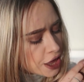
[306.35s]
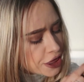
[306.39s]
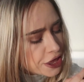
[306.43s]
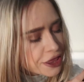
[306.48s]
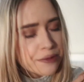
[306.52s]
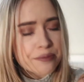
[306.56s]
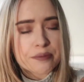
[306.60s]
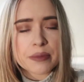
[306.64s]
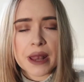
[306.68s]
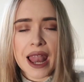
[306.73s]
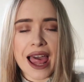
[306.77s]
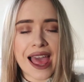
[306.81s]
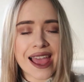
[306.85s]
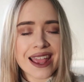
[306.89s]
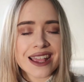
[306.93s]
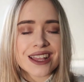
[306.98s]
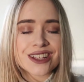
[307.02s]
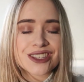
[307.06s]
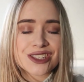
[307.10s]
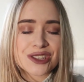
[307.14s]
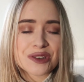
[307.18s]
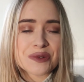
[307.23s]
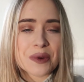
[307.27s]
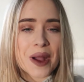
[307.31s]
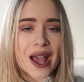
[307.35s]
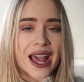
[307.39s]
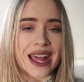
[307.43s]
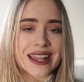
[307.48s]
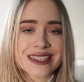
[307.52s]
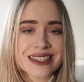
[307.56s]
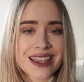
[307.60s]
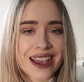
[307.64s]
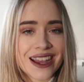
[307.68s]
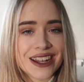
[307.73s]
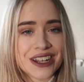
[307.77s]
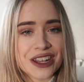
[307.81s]
other than black to
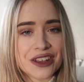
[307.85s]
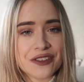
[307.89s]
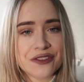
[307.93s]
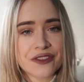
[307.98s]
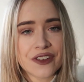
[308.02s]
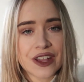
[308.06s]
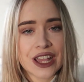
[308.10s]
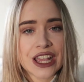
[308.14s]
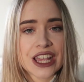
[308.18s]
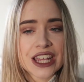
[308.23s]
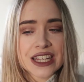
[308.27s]
wear to kind of